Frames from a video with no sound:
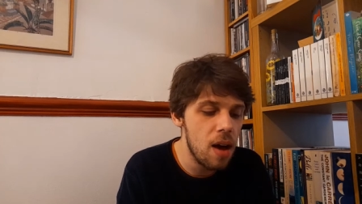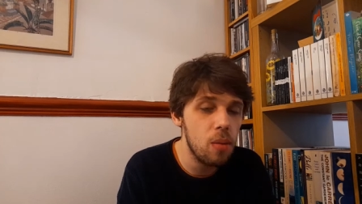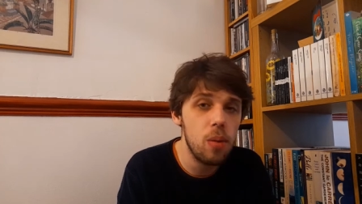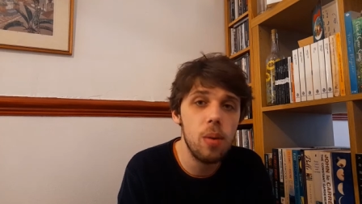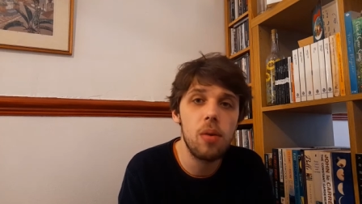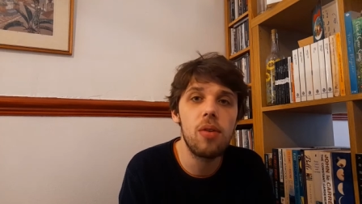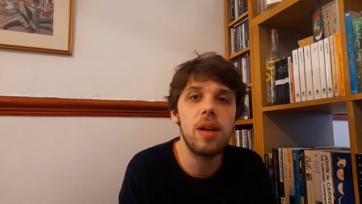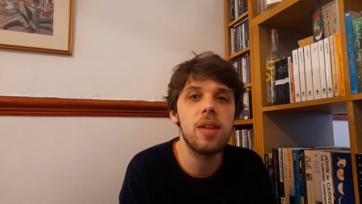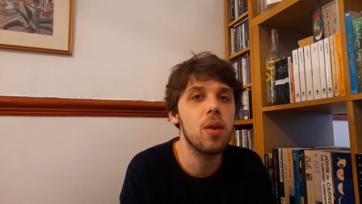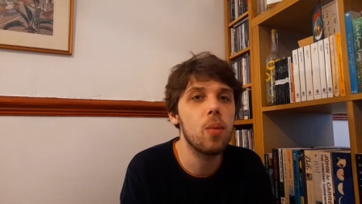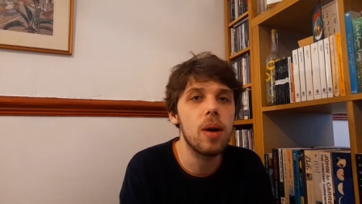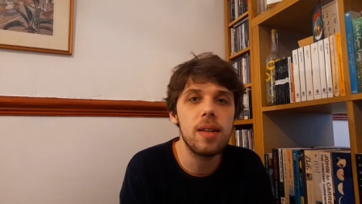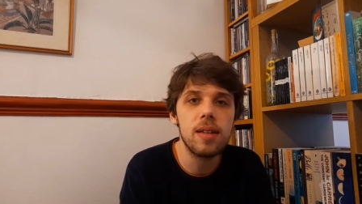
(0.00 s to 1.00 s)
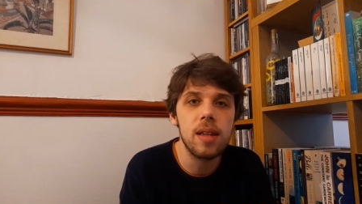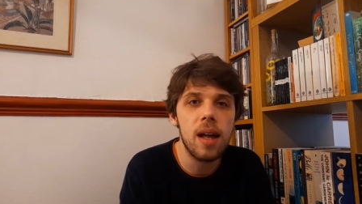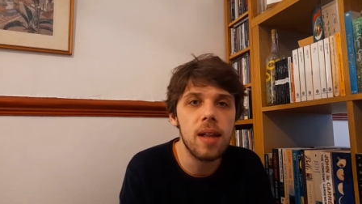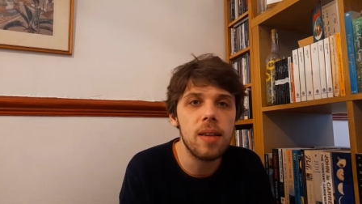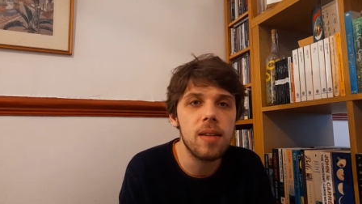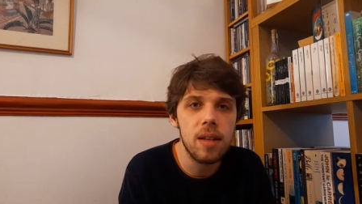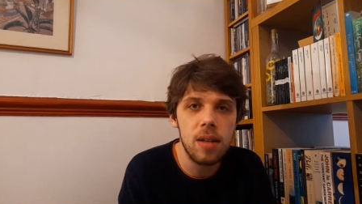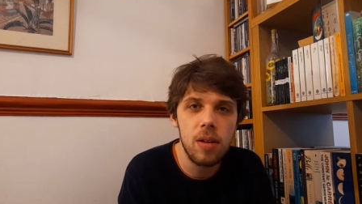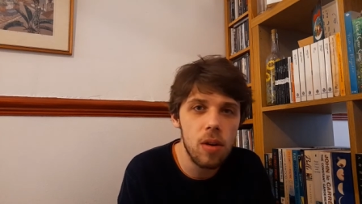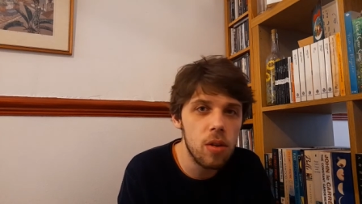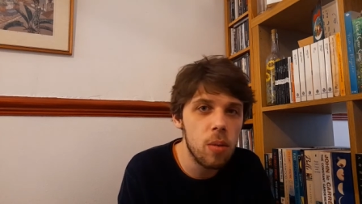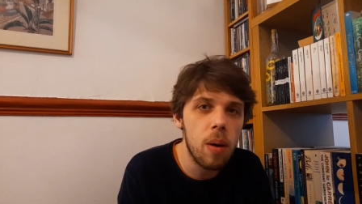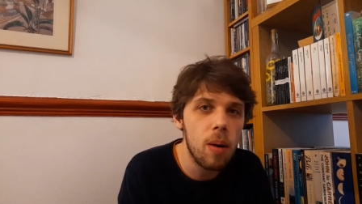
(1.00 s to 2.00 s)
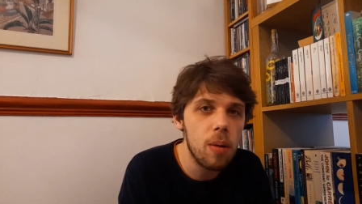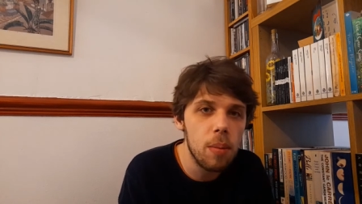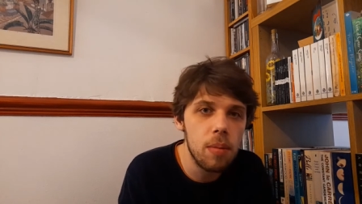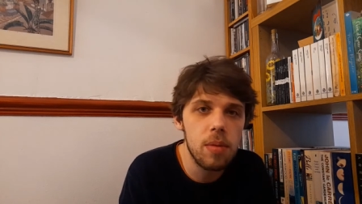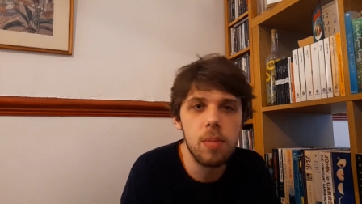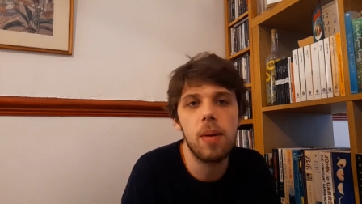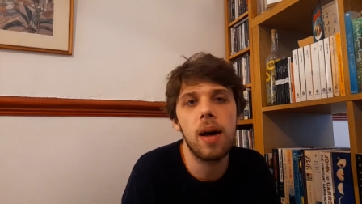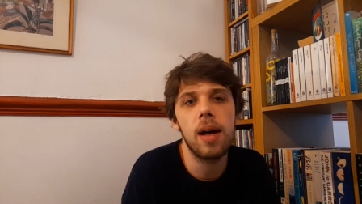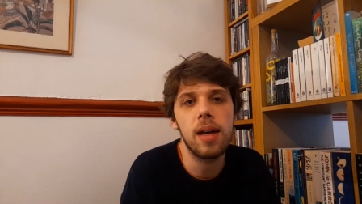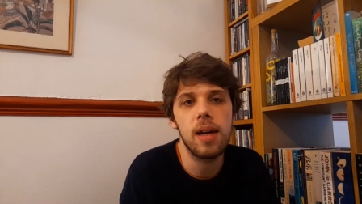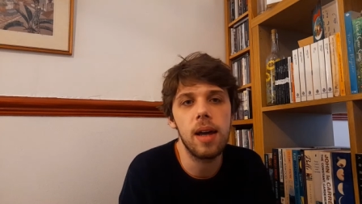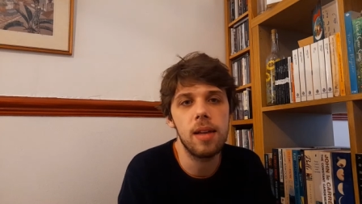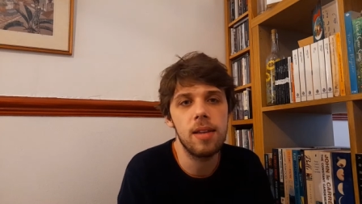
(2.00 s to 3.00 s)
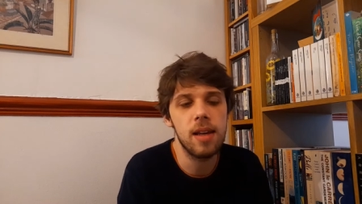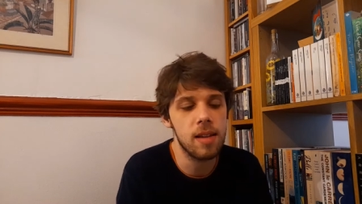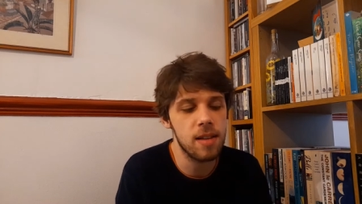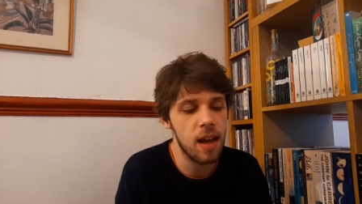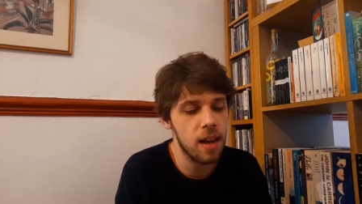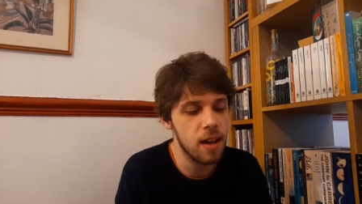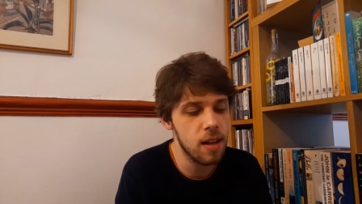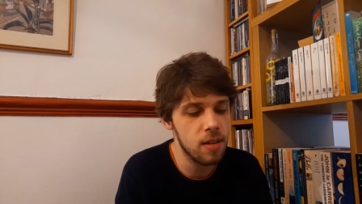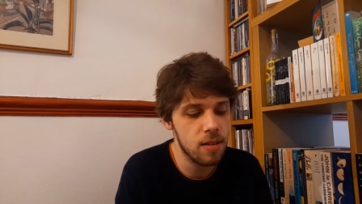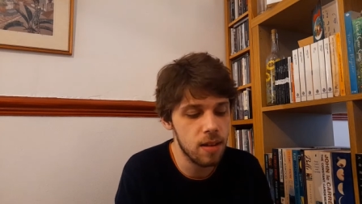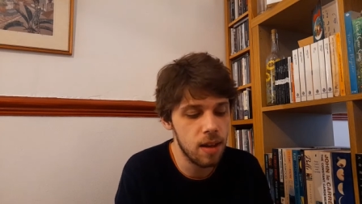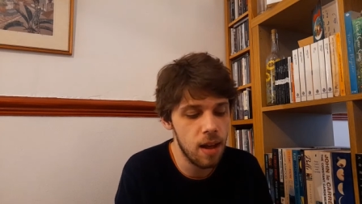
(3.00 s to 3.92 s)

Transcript: we were reading The Wasteland and other poems by T.S. Eliot.